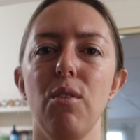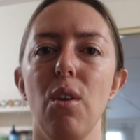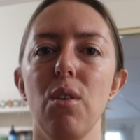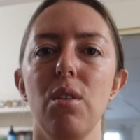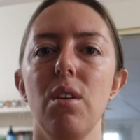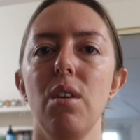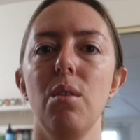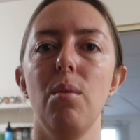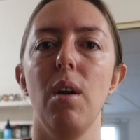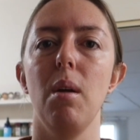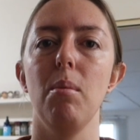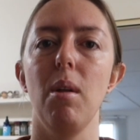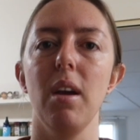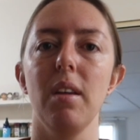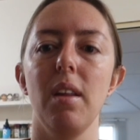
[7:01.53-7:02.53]
to vlog when
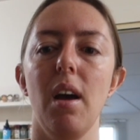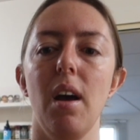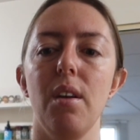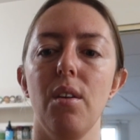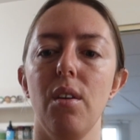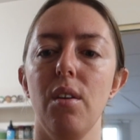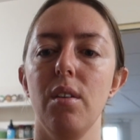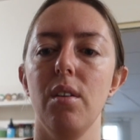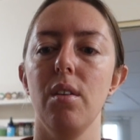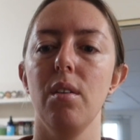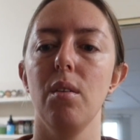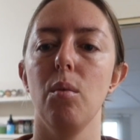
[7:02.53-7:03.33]
I'm like that. I don't